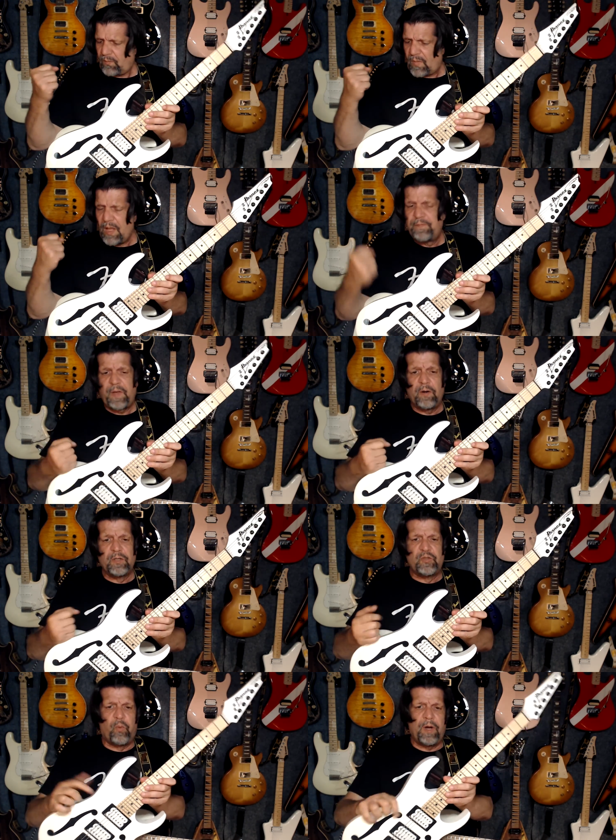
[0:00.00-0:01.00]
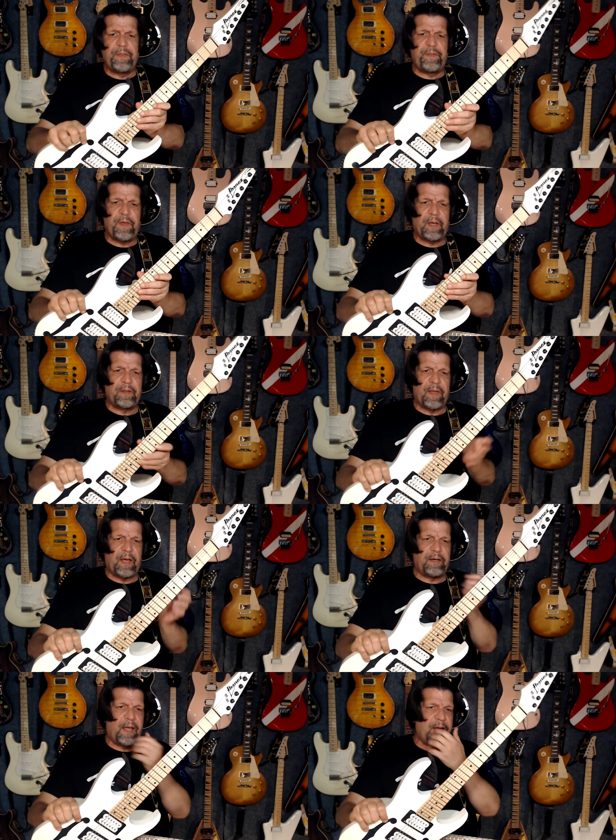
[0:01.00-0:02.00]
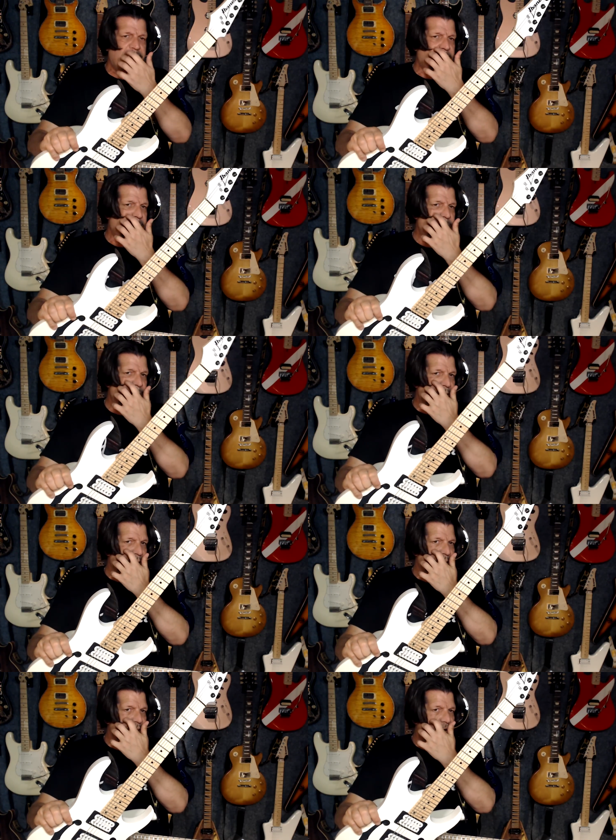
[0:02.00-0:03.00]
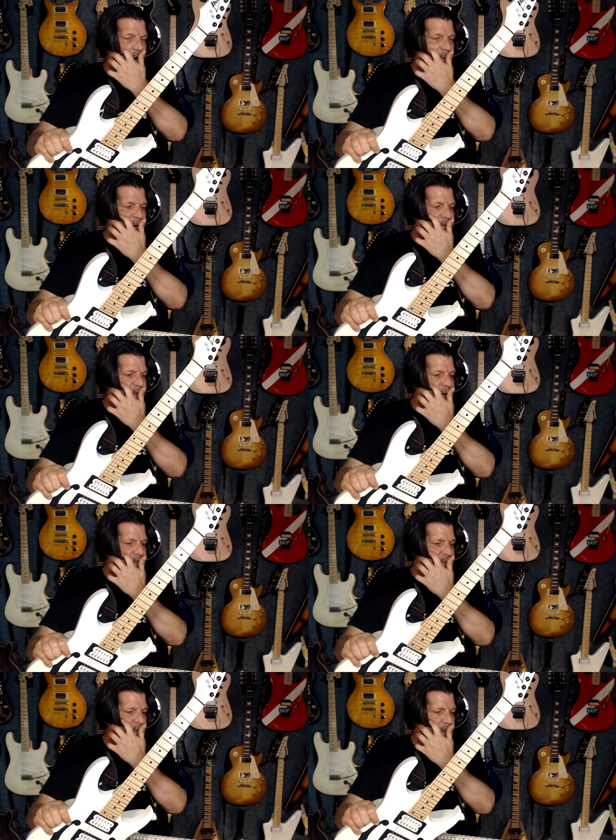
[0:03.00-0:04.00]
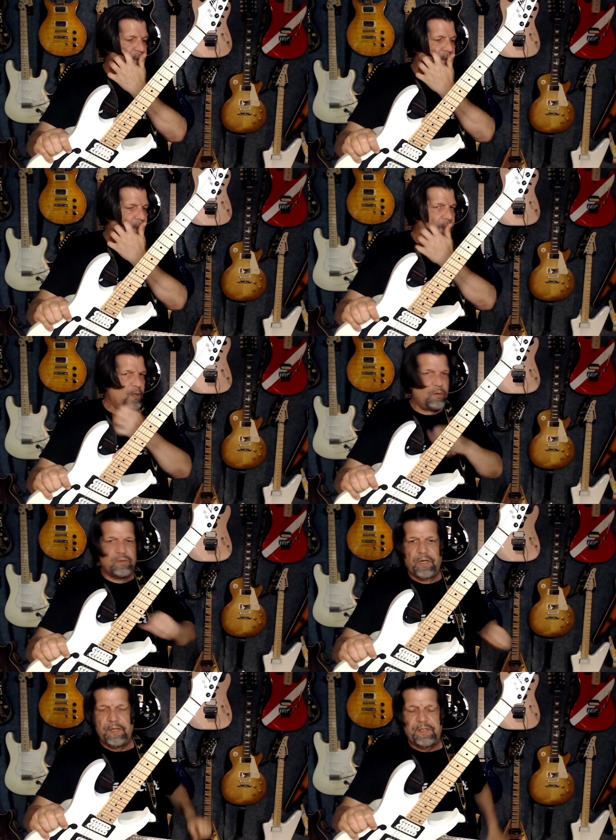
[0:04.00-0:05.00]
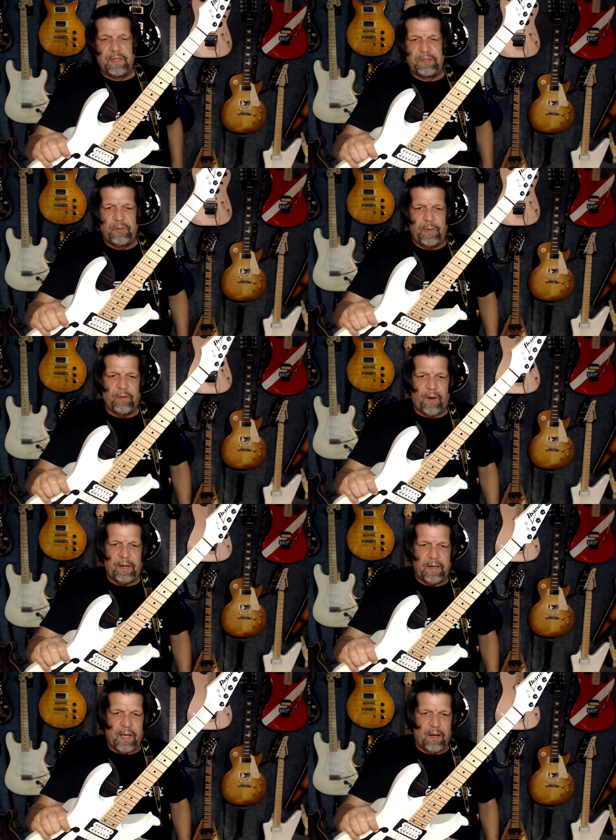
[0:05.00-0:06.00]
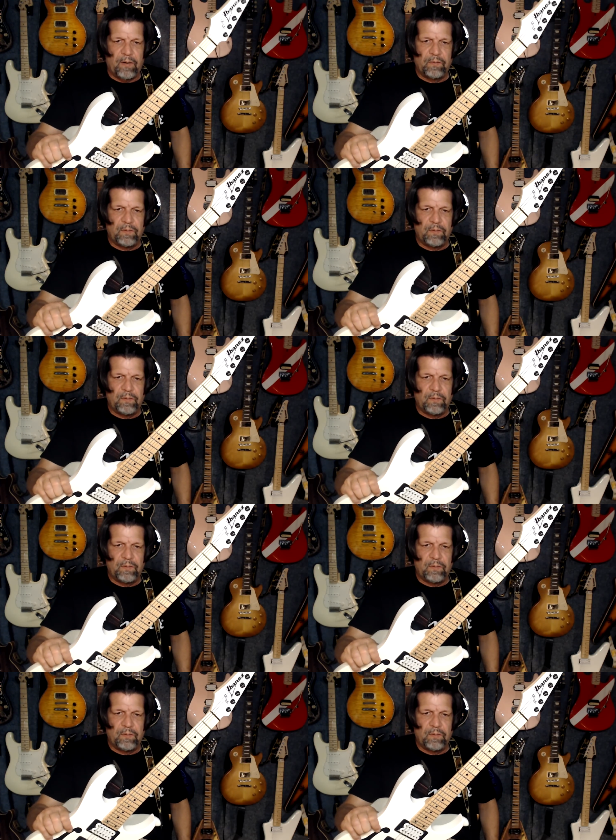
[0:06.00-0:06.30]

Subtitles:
If there is one thing that any guitar manufacturer who's listening to me right now